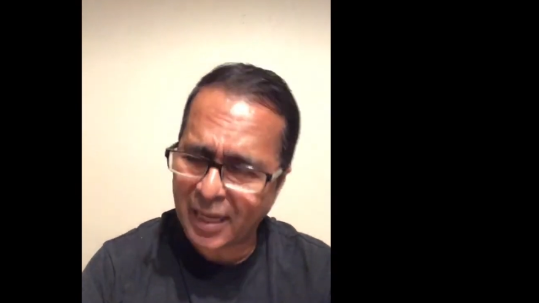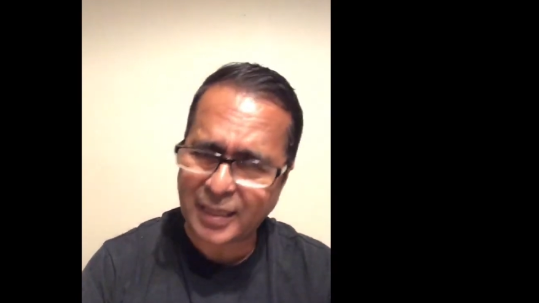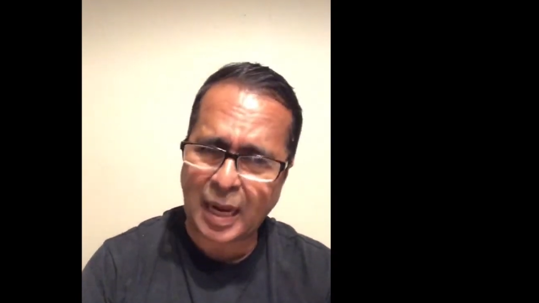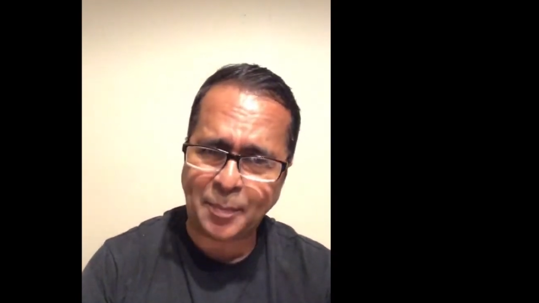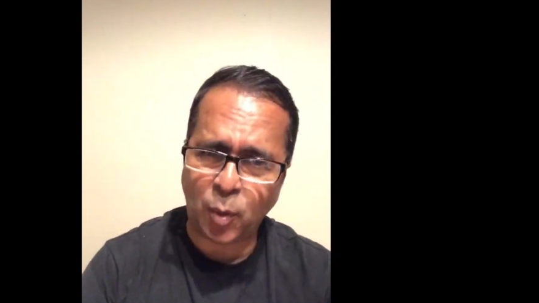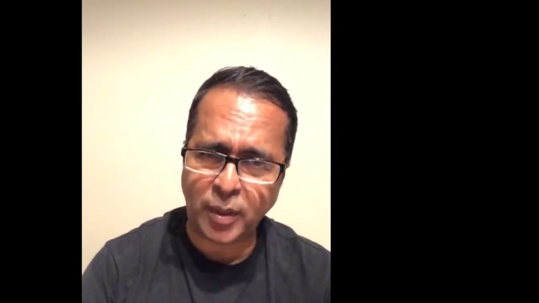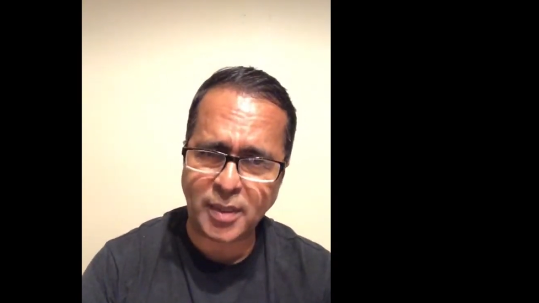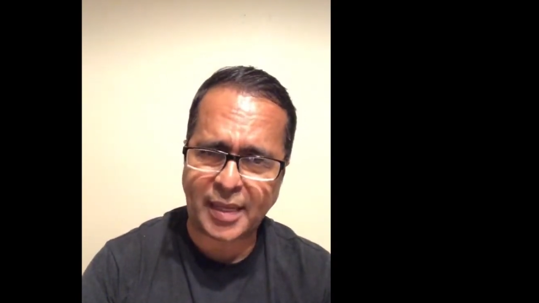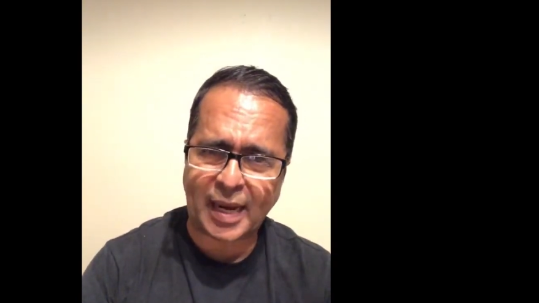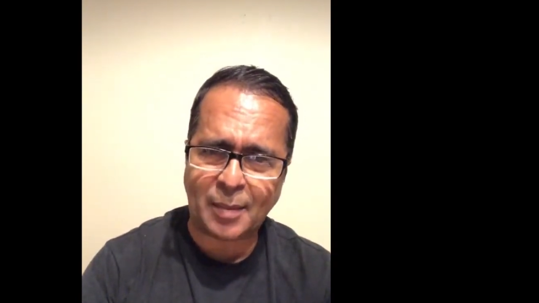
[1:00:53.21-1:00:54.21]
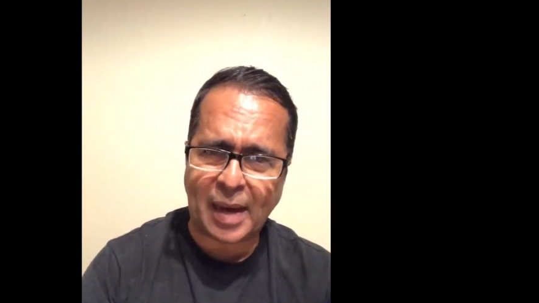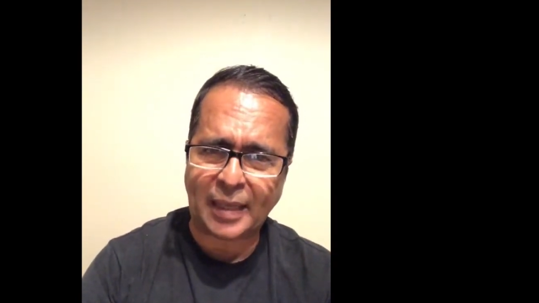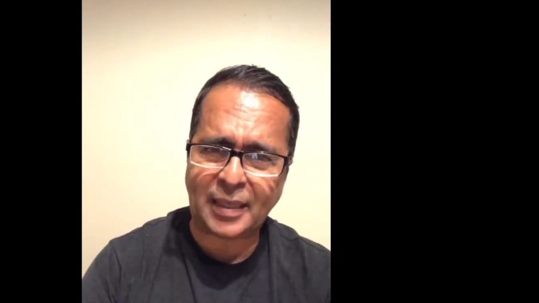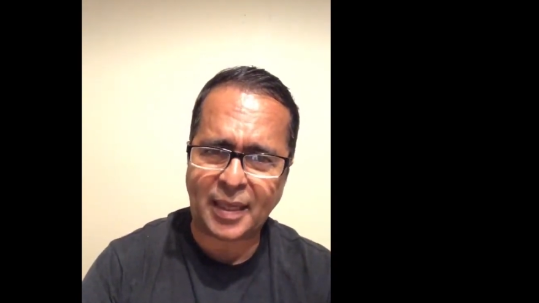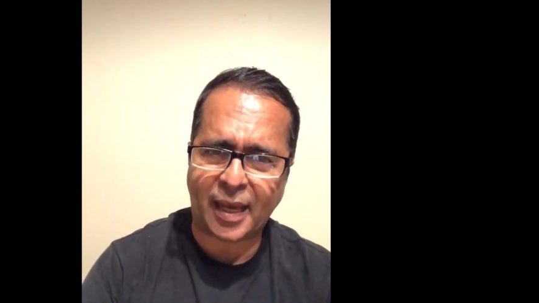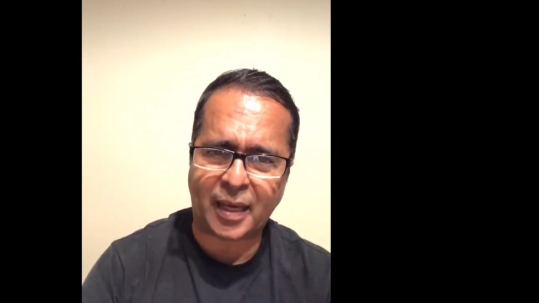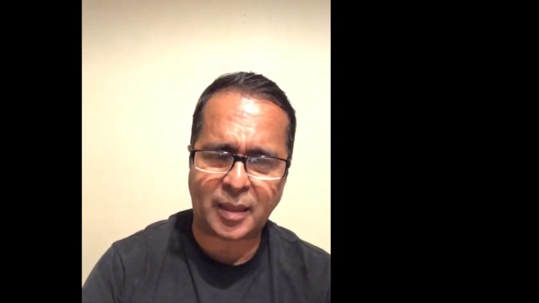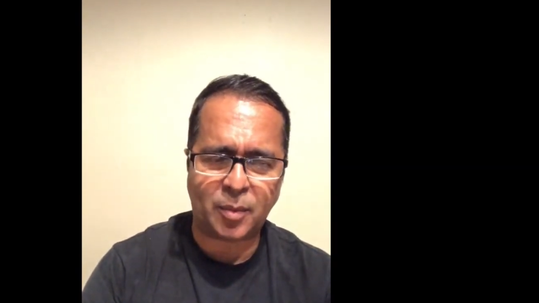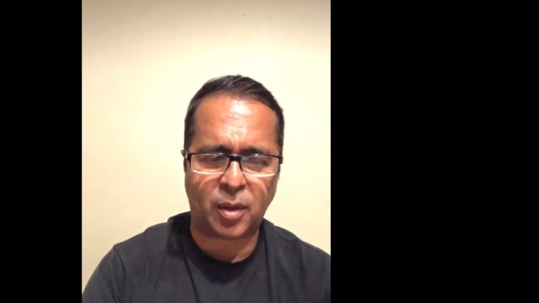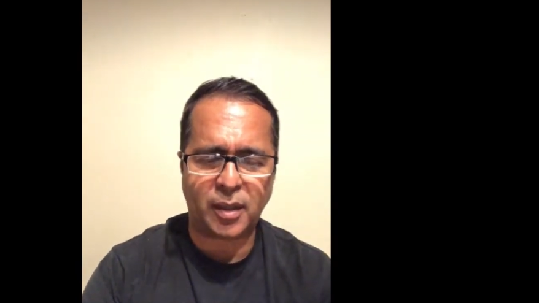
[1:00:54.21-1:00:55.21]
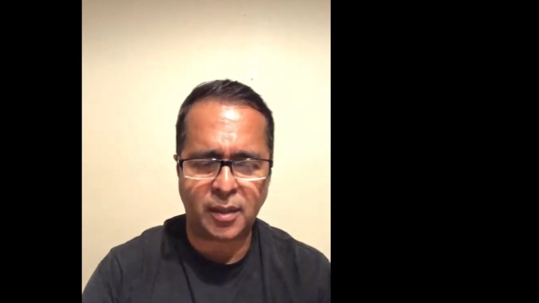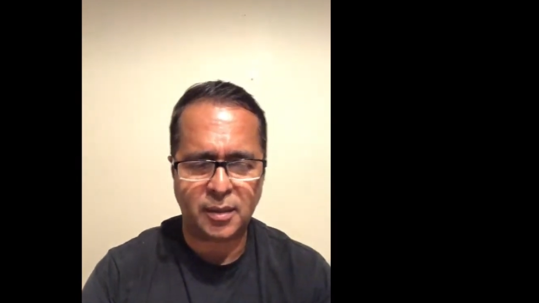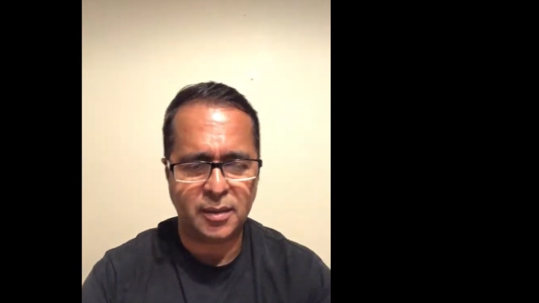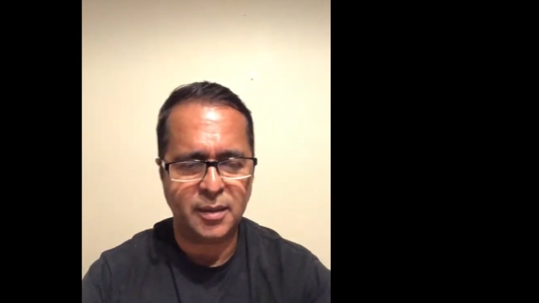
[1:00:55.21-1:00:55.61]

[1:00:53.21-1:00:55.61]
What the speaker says: kick that police get a man in the head, boy.